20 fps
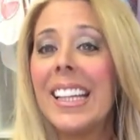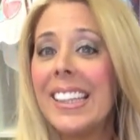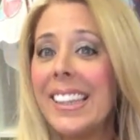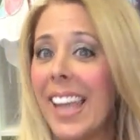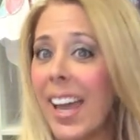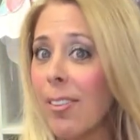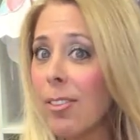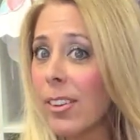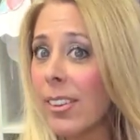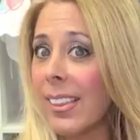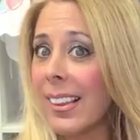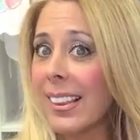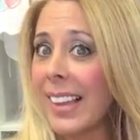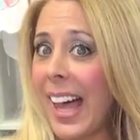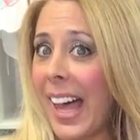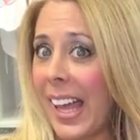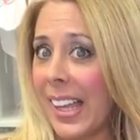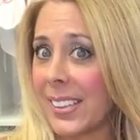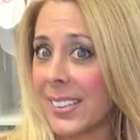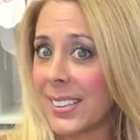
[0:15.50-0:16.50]

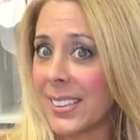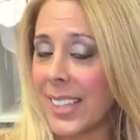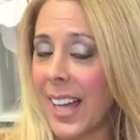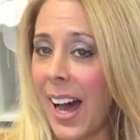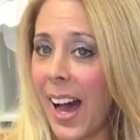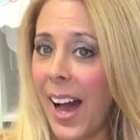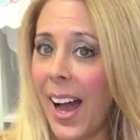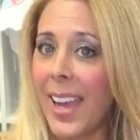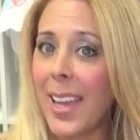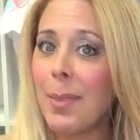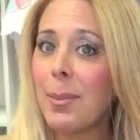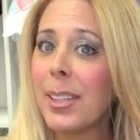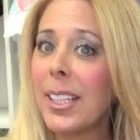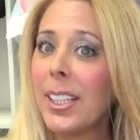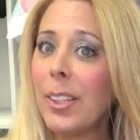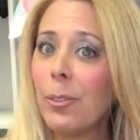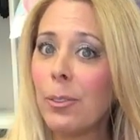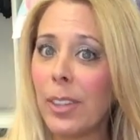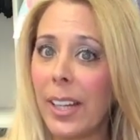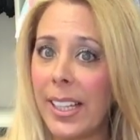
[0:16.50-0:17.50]
Nevertheless, I am
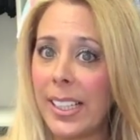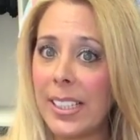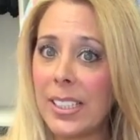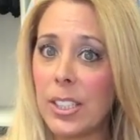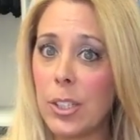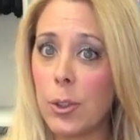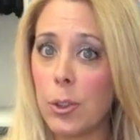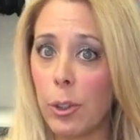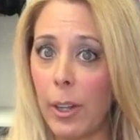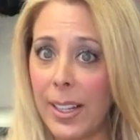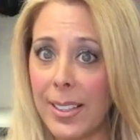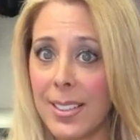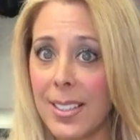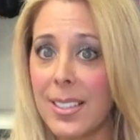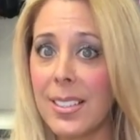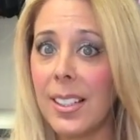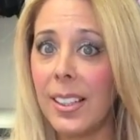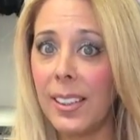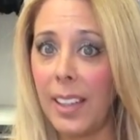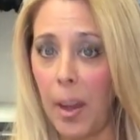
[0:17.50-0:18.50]
getting ready to dress a
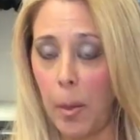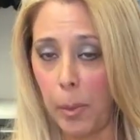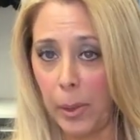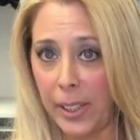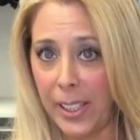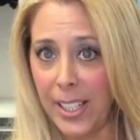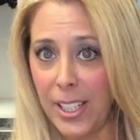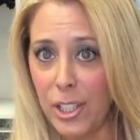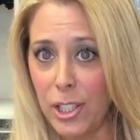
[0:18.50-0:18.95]
celebrity.